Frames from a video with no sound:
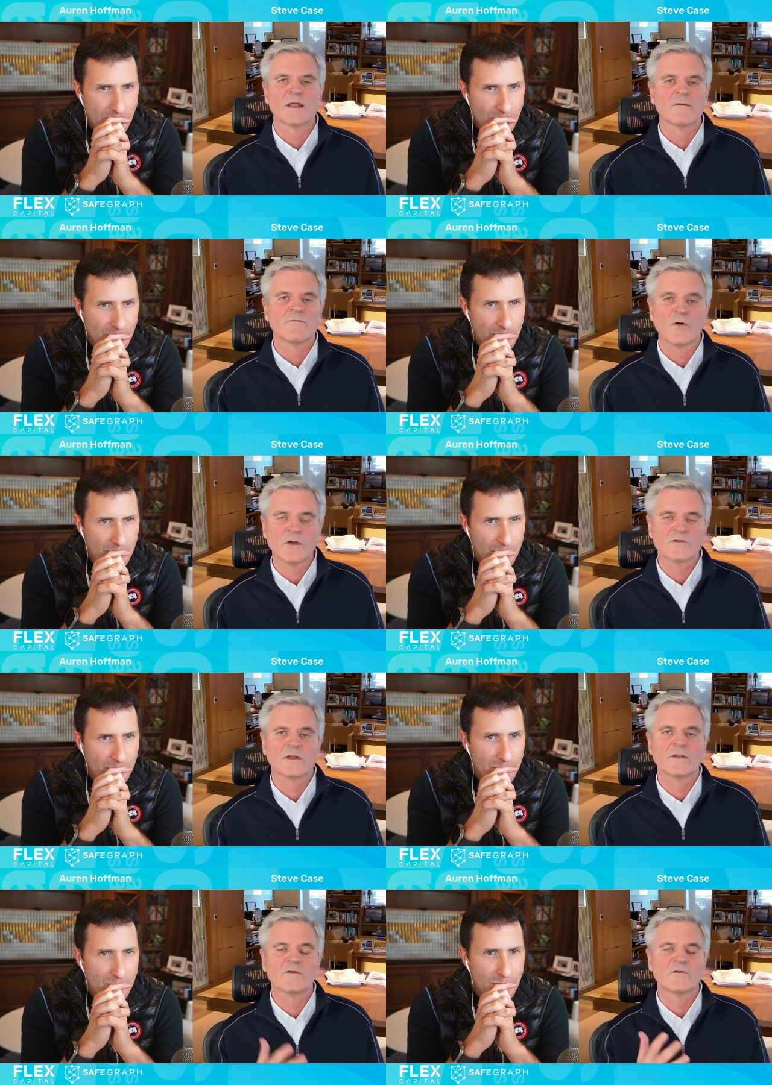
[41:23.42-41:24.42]
Speaker 1: uh, focus on
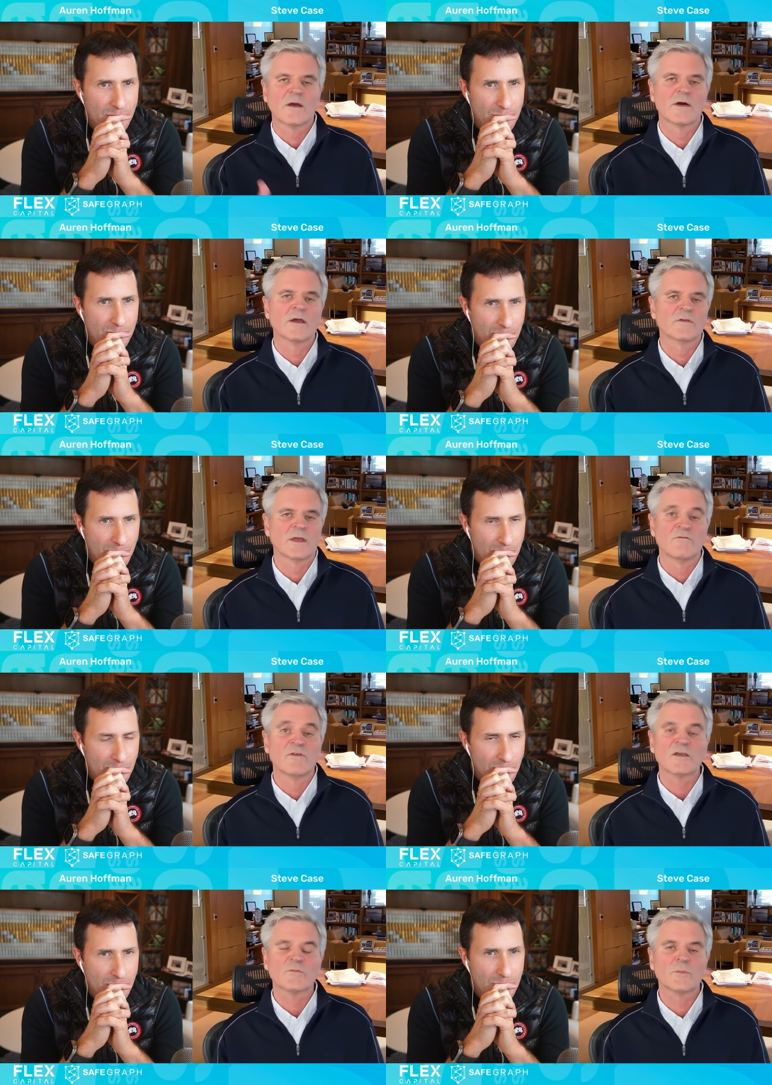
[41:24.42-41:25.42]
those areas and
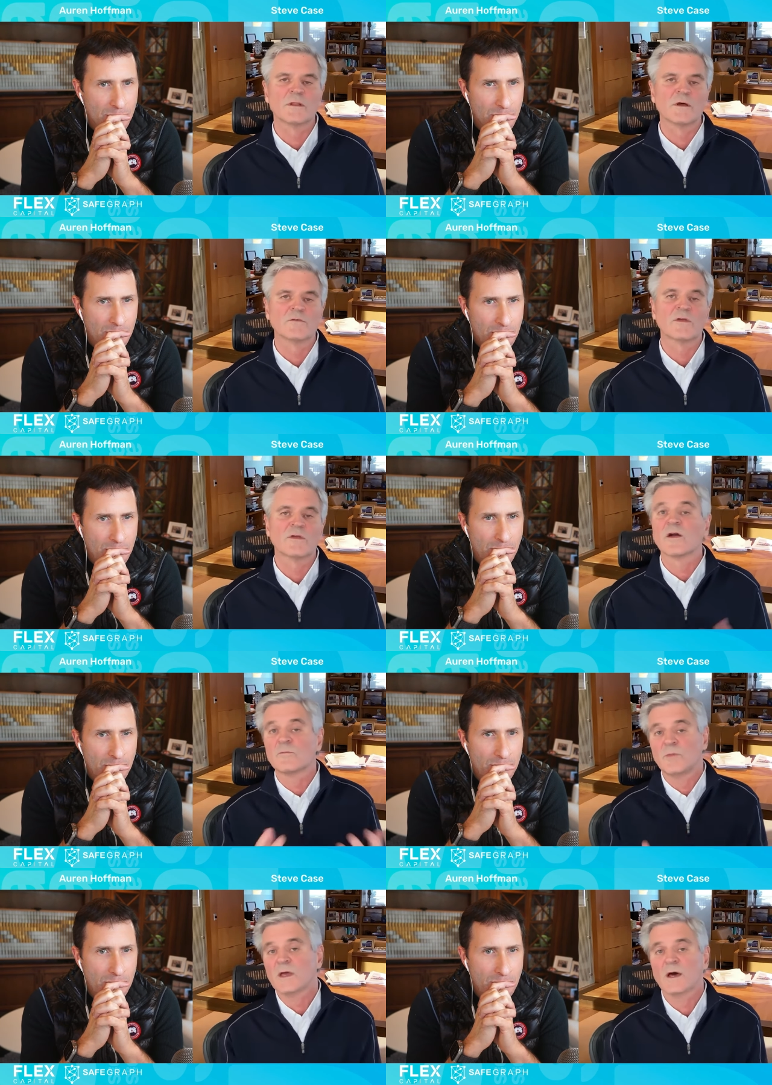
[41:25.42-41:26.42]
investment in those areas
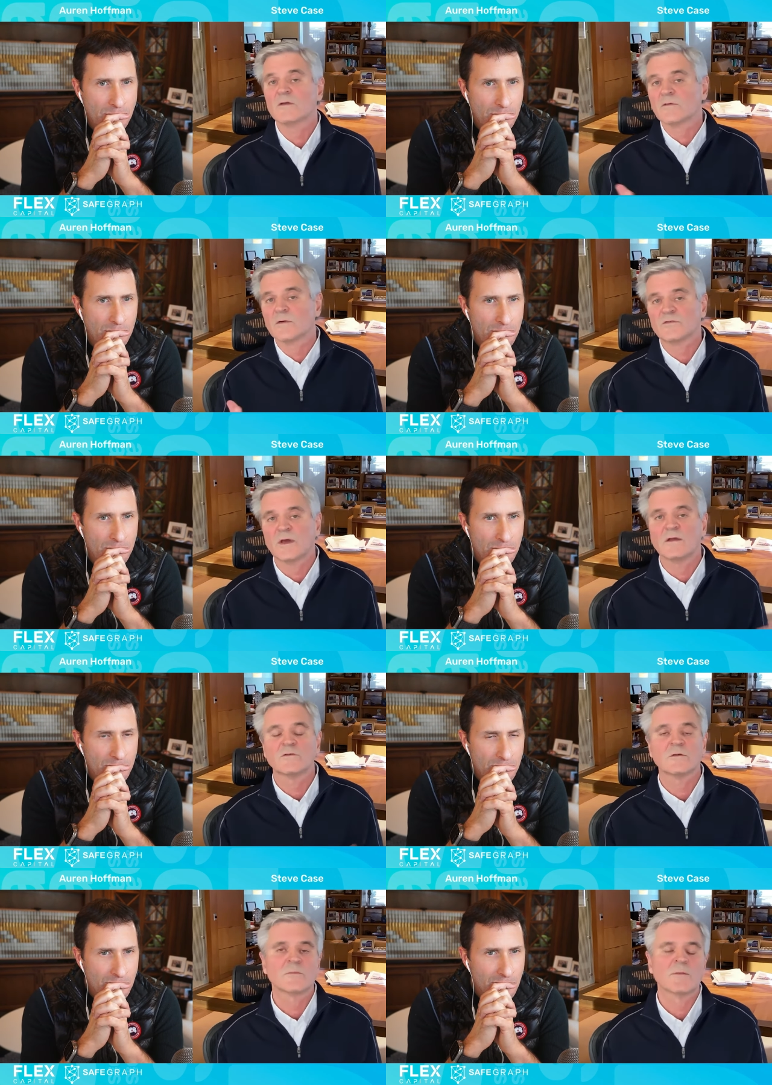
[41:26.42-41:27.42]
because of a change
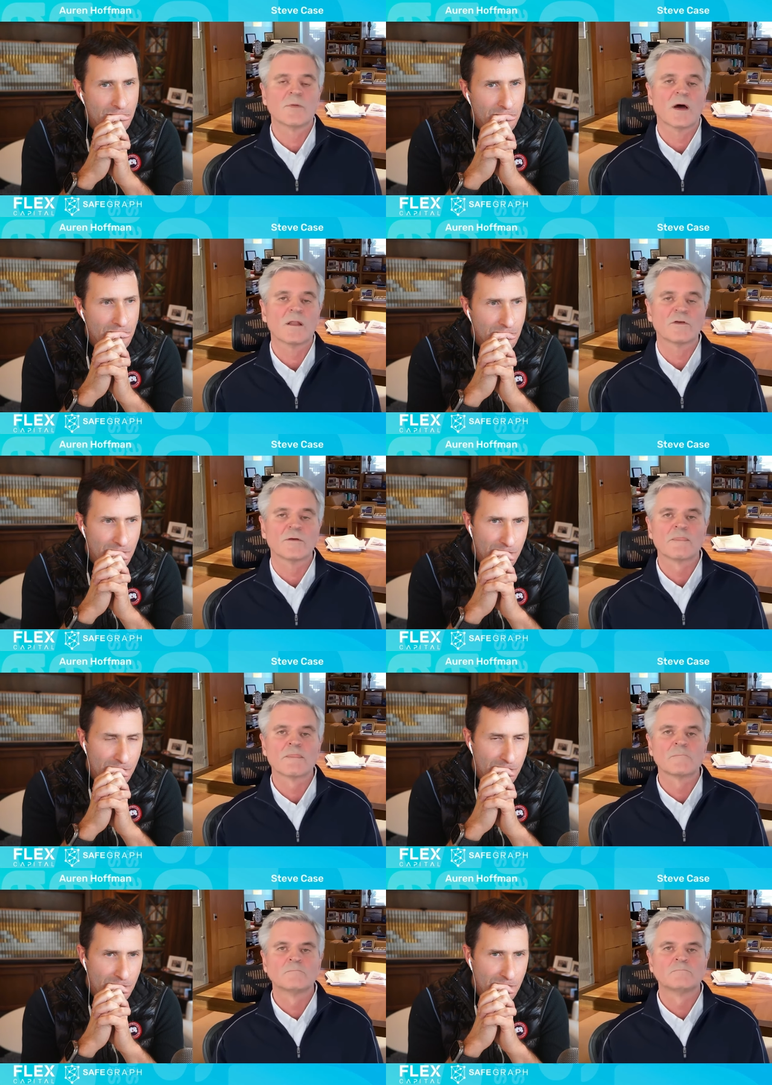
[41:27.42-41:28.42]
in, in policy
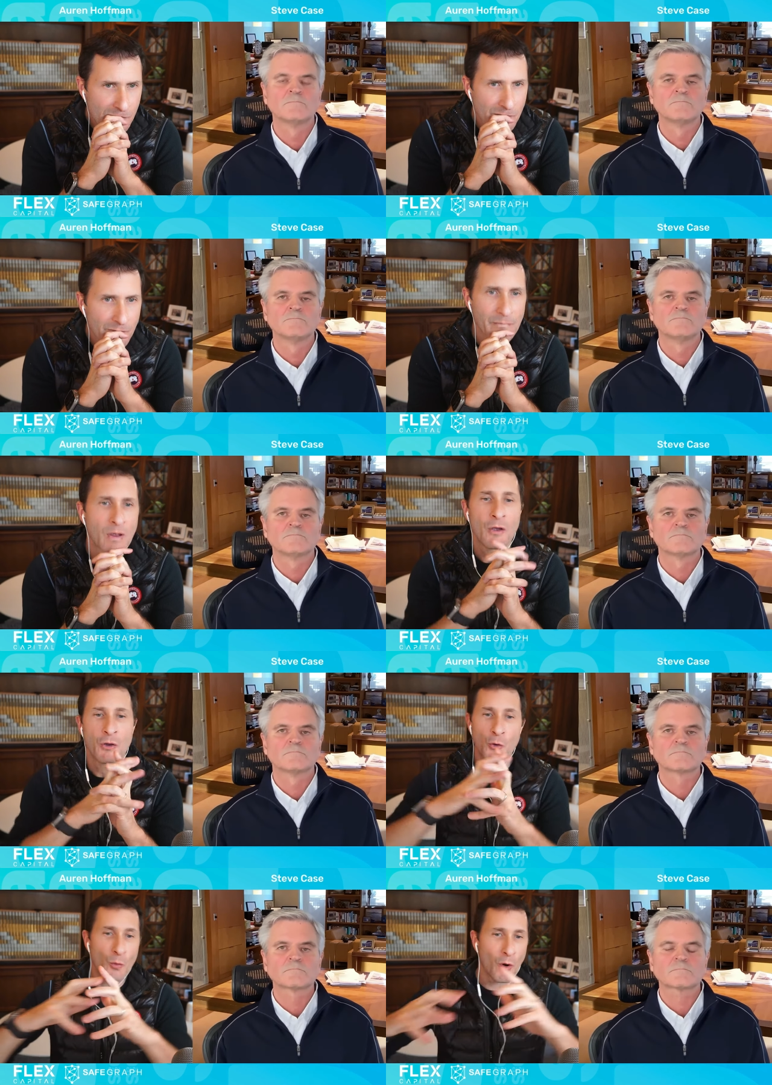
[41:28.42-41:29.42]

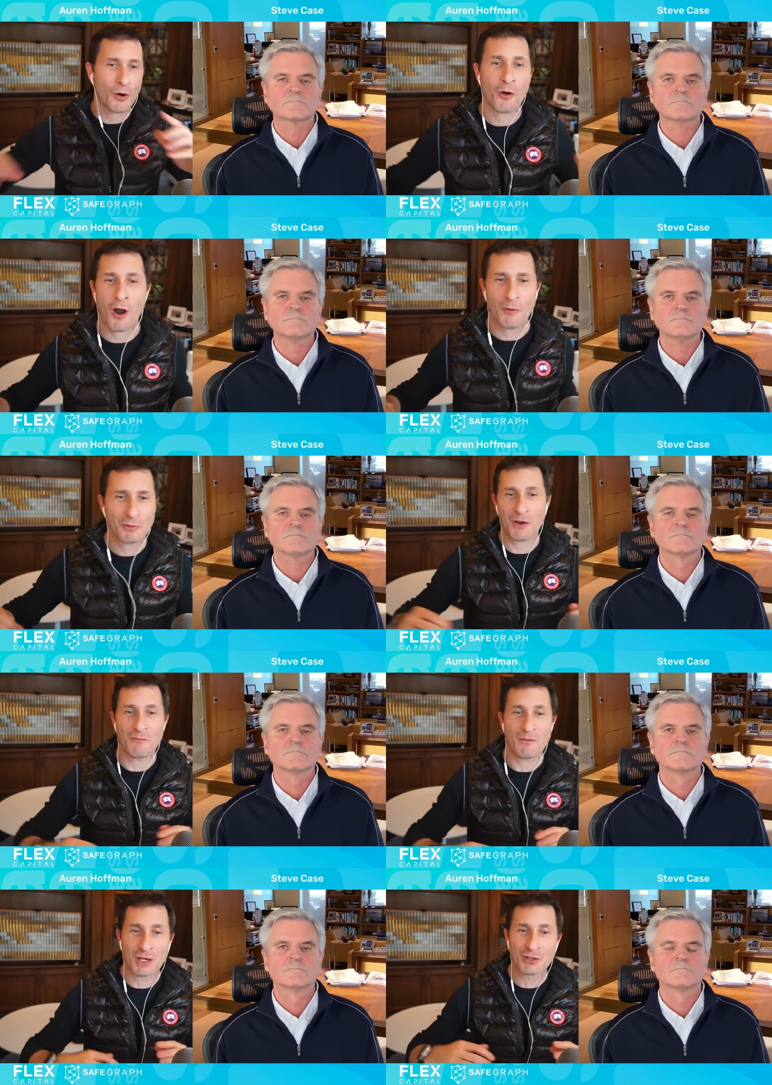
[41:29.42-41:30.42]
Speaker 2: you are, I would say, an
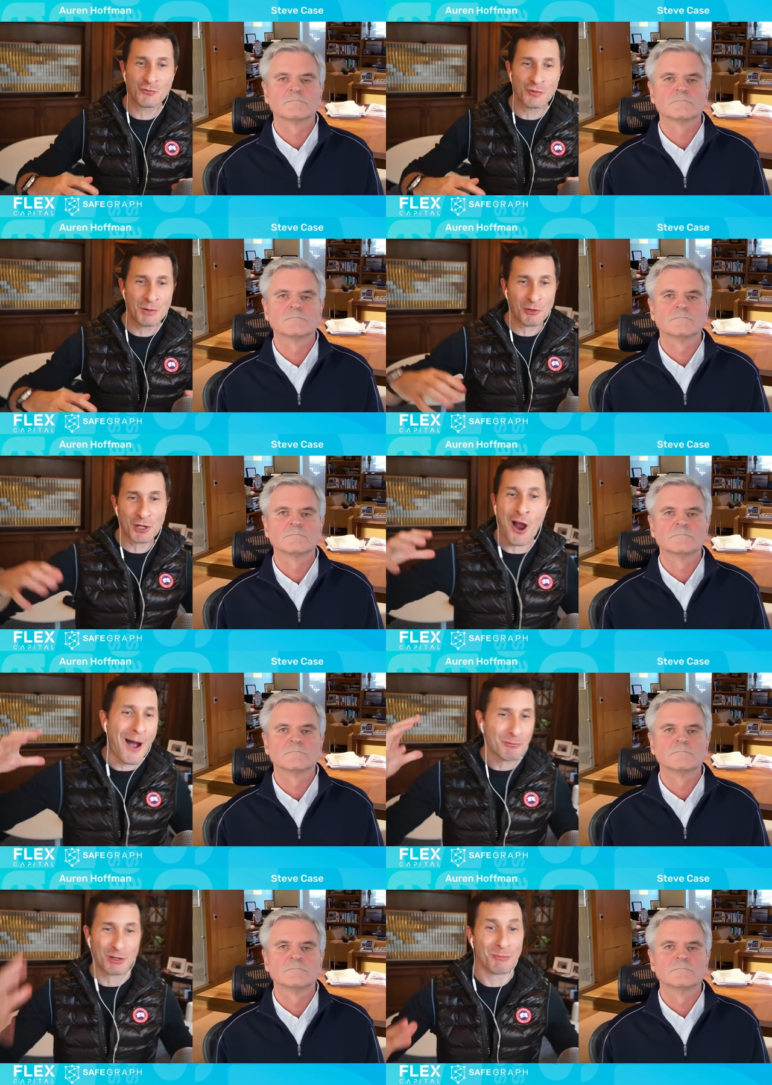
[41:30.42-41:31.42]
extremely
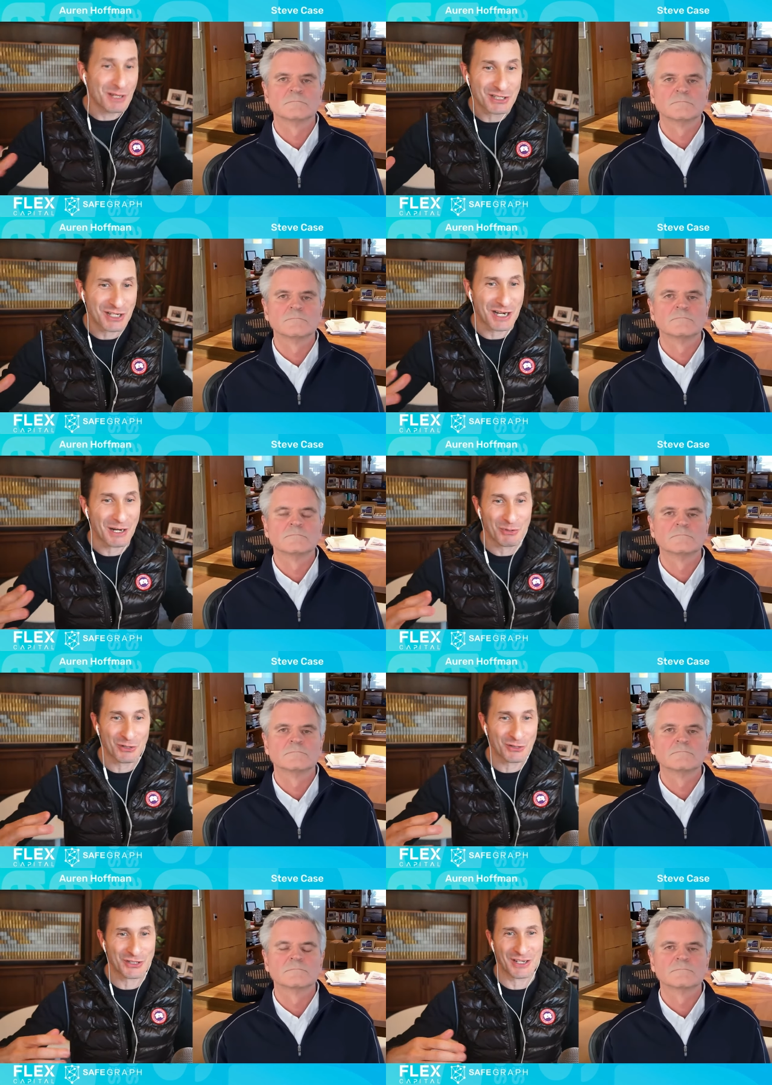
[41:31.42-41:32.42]
optimistic
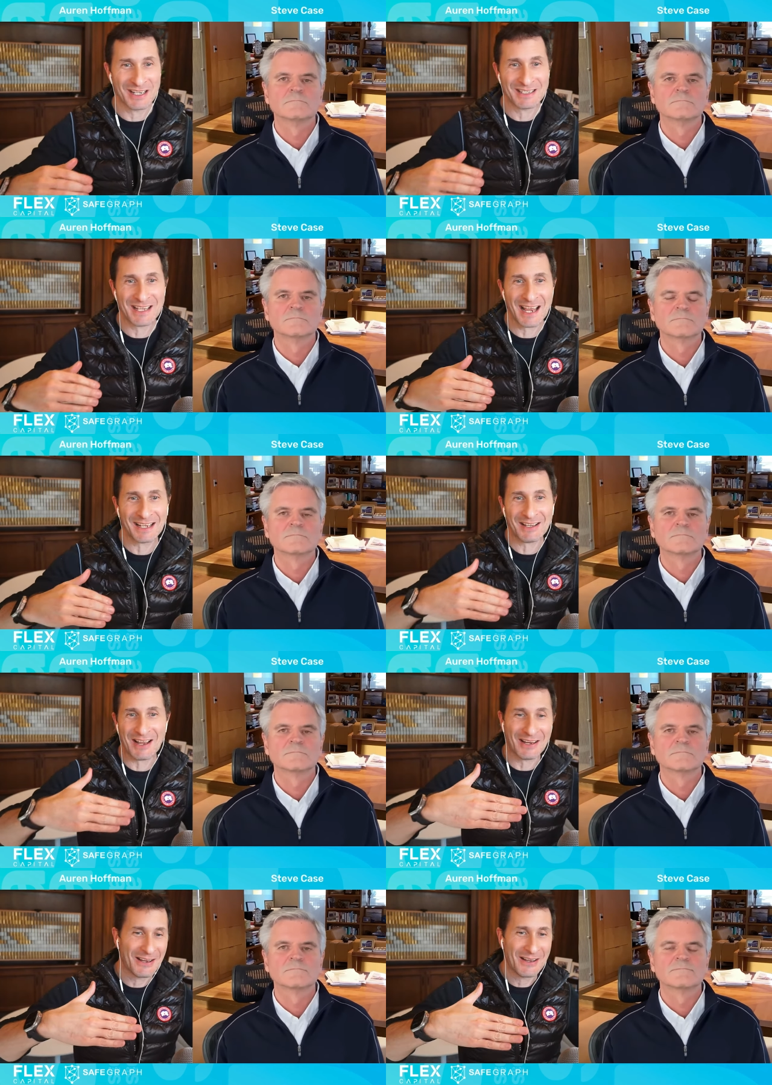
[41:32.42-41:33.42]
person. Is that like